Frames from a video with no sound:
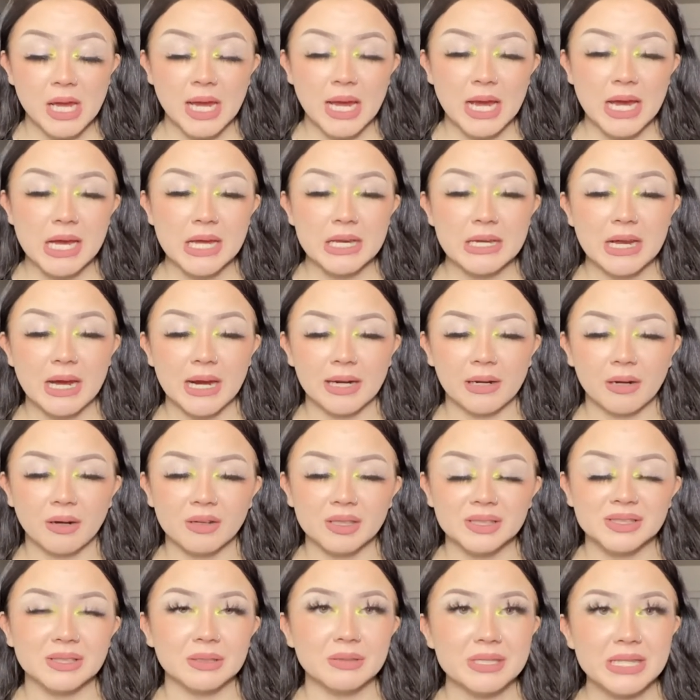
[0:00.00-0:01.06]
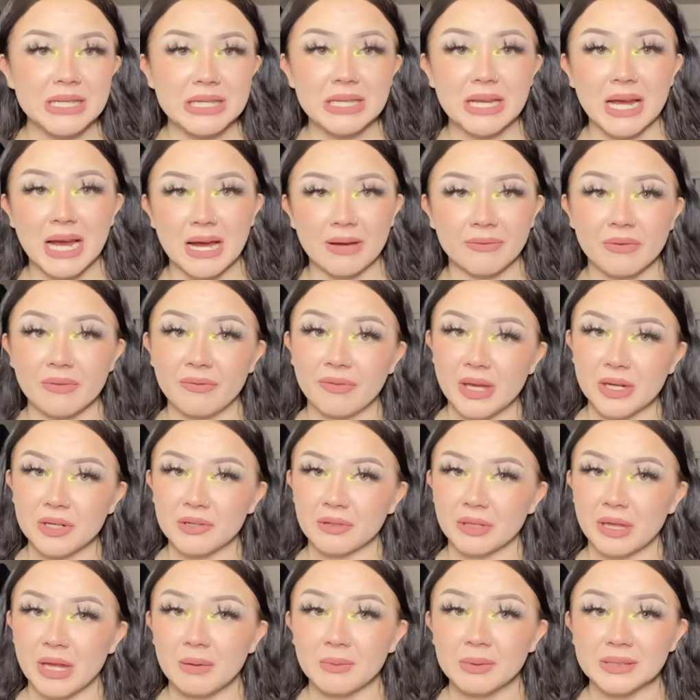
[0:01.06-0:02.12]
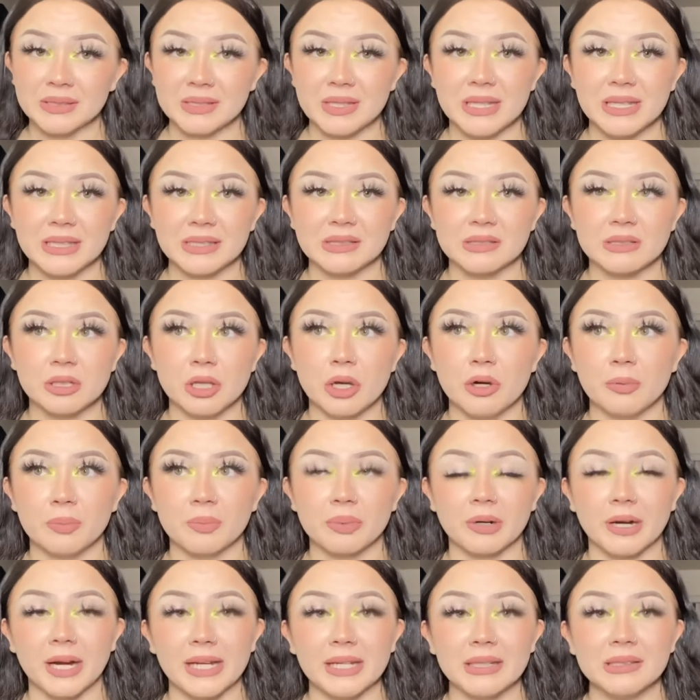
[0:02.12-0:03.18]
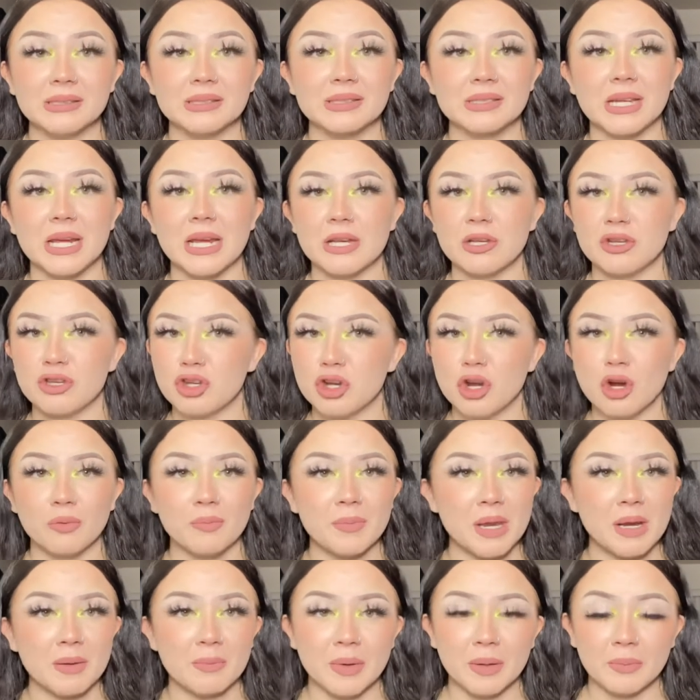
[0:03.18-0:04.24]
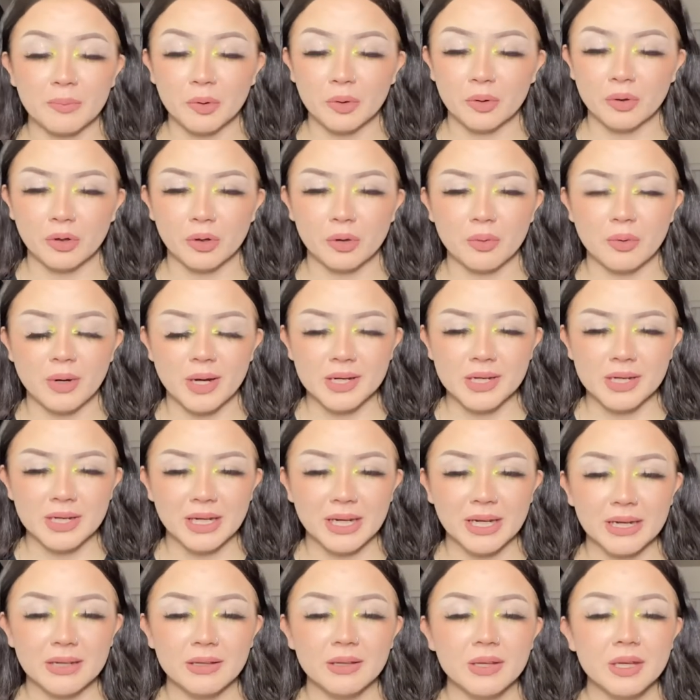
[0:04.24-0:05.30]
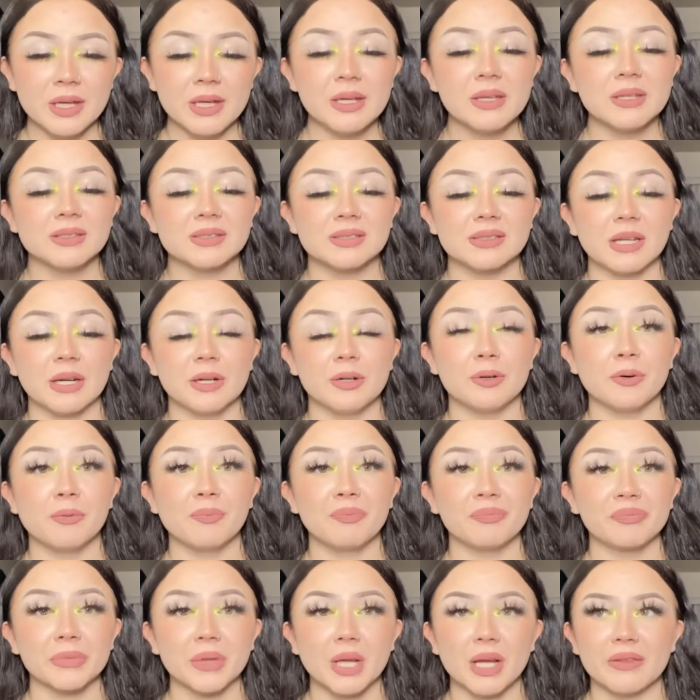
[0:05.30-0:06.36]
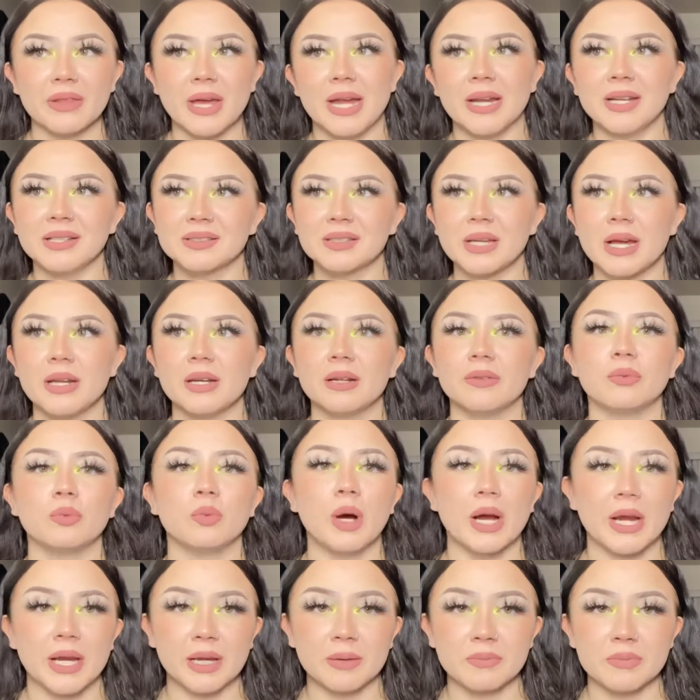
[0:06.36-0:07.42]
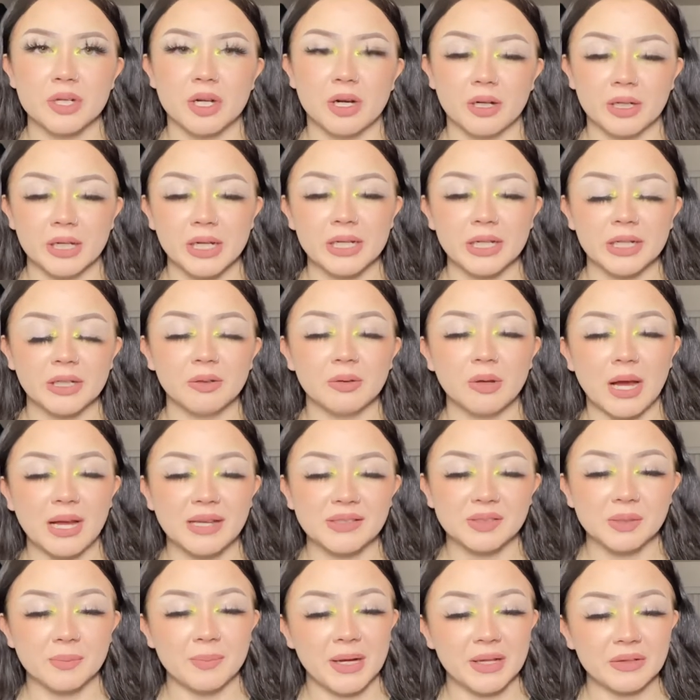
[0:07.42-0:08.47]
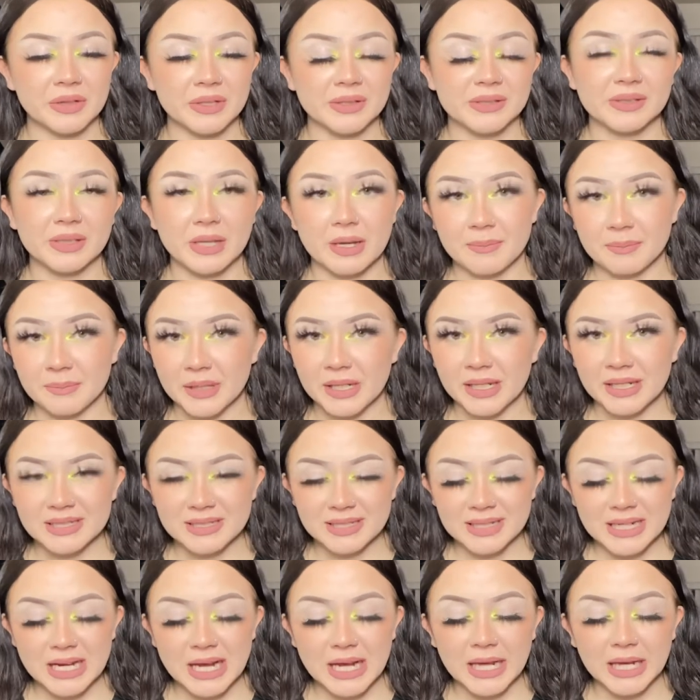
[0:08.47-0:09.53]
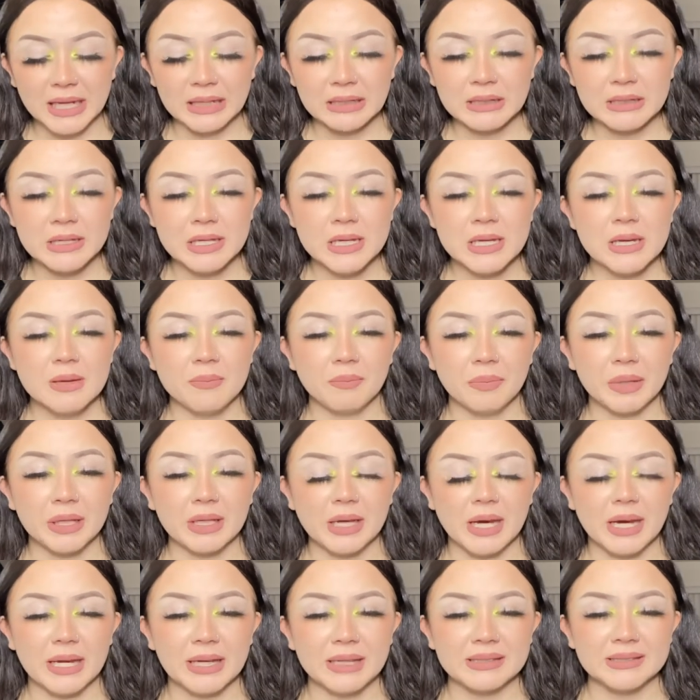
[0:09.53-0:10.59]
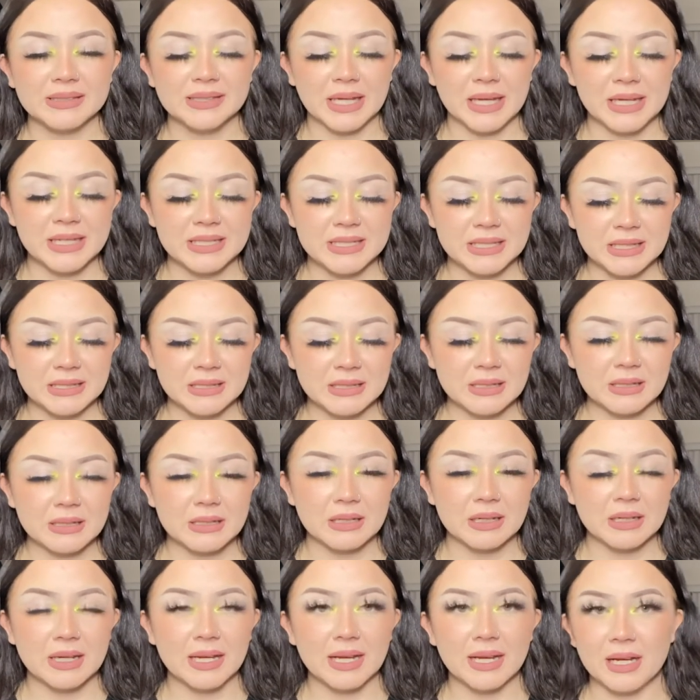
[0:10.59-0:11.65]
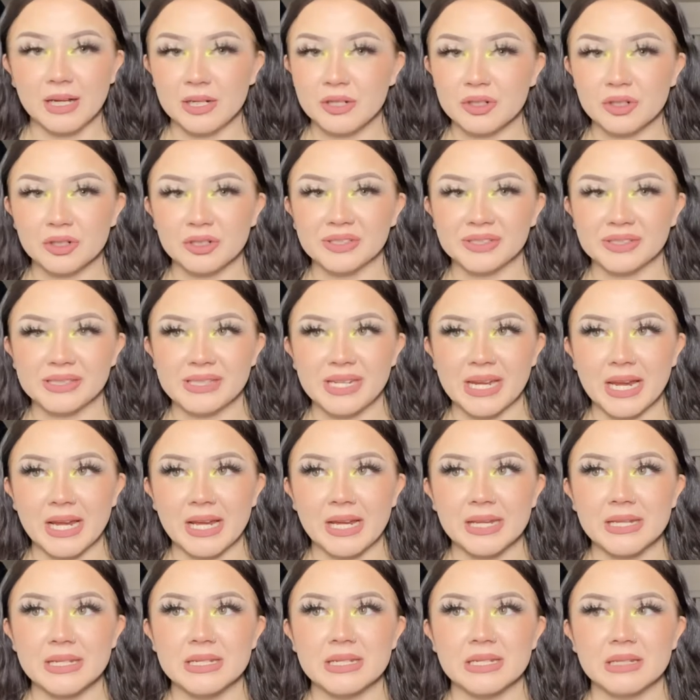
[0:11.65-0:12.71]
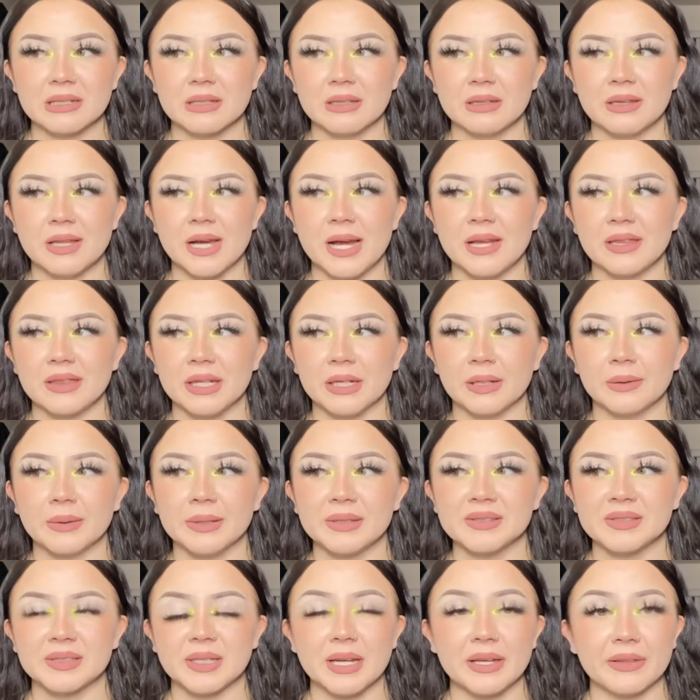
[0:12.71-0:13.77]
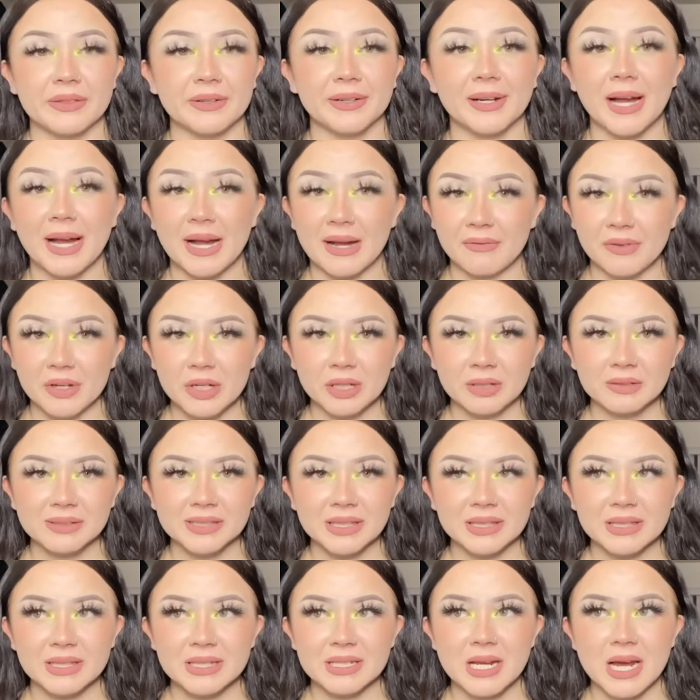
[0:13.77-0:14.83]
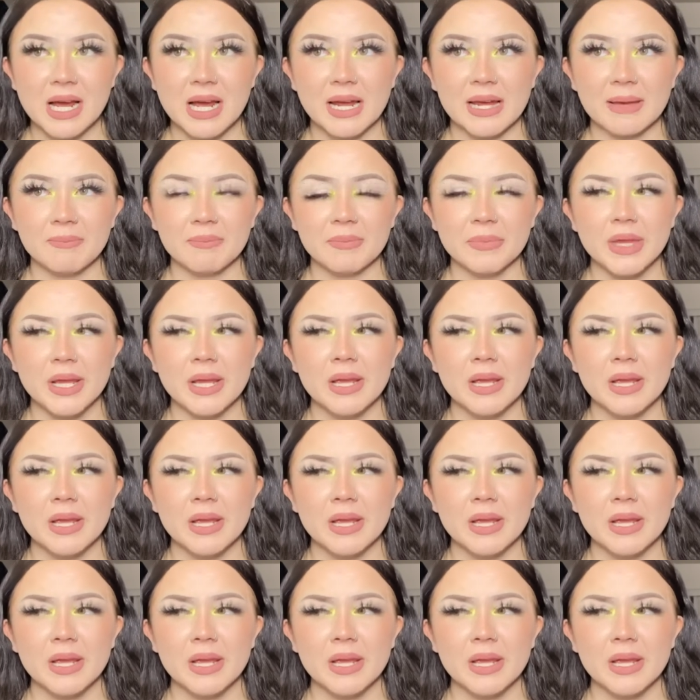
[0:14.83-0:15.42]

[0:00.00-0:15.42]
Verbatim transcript: And I also didn't have a vendor that was this low priced and no minimum order quantity. So that is kind of why I'm talking to you guys about this company today, because I didn't understand that there was other avenues at the time.